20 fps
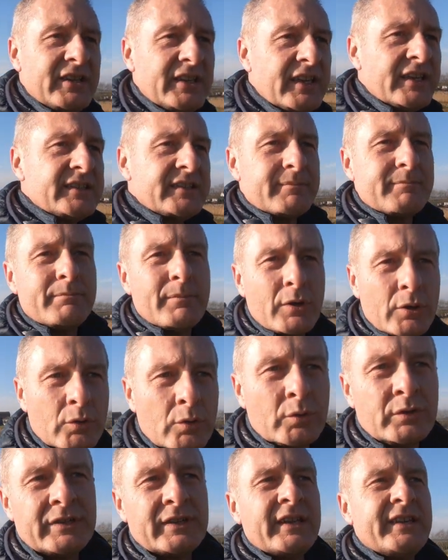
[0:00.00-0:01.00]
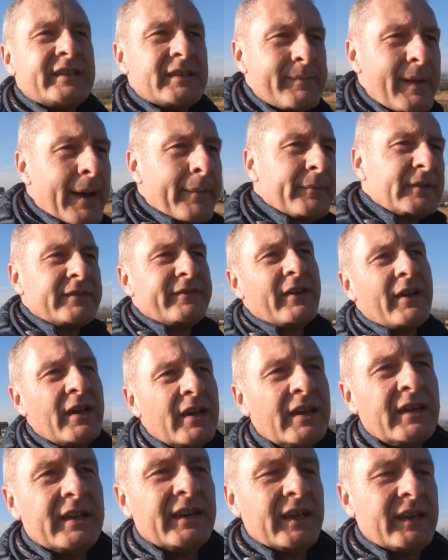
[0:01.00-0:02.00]
You need some mood, you need some
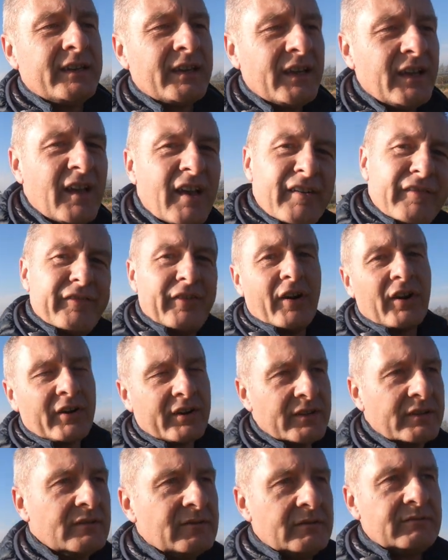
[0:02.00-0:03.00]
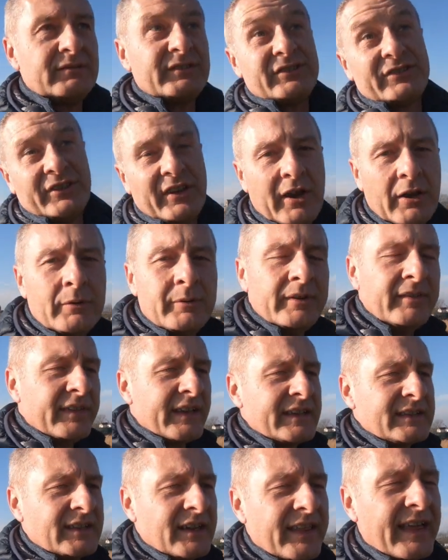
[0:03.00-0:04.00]
atmosphere, you need fog and snow and
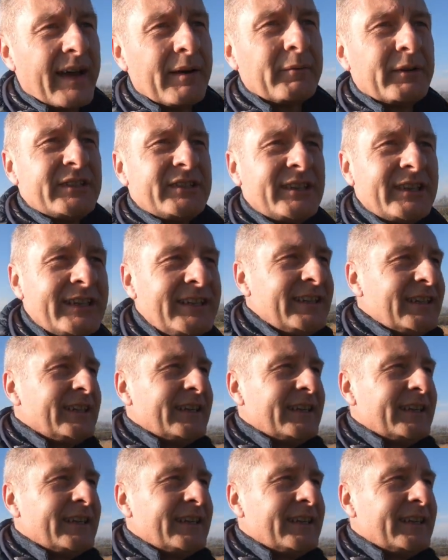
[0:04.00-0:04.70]
things like that, which